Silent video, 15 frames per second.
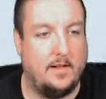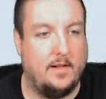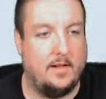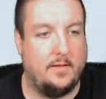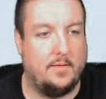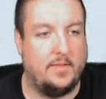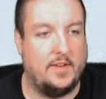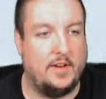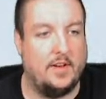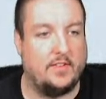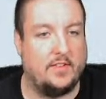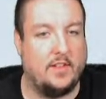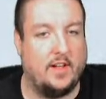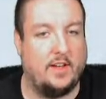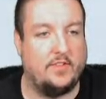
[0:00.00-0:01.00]
Mysterious
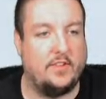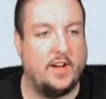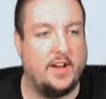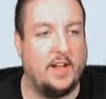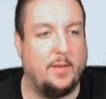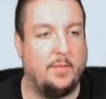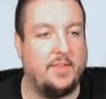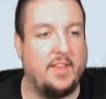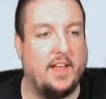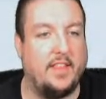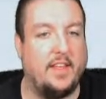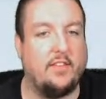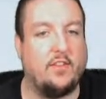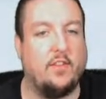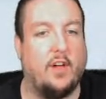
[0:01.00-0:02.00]
Claw is trying to help us out.
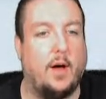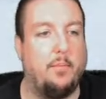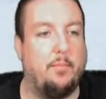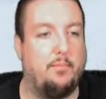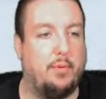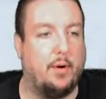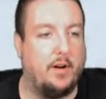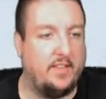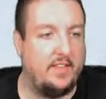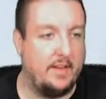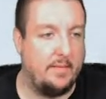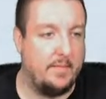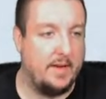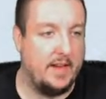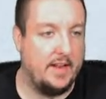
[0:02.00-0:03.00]
This claw books it,
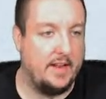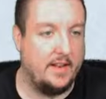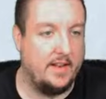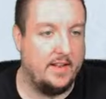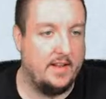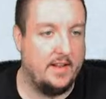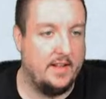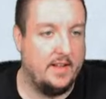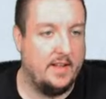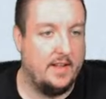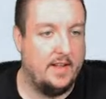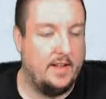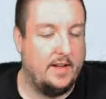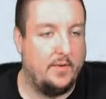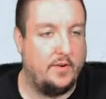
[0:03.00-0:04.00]
man.
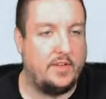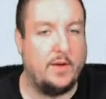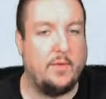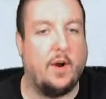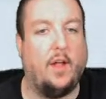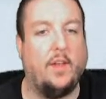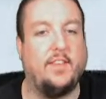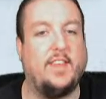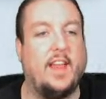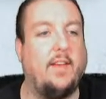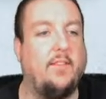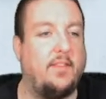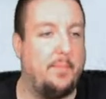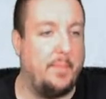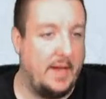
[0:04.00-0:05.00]
Wish they were all the same
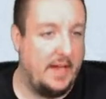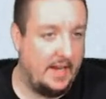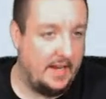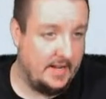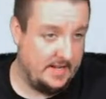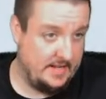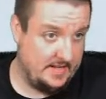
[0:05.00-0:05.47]
speed.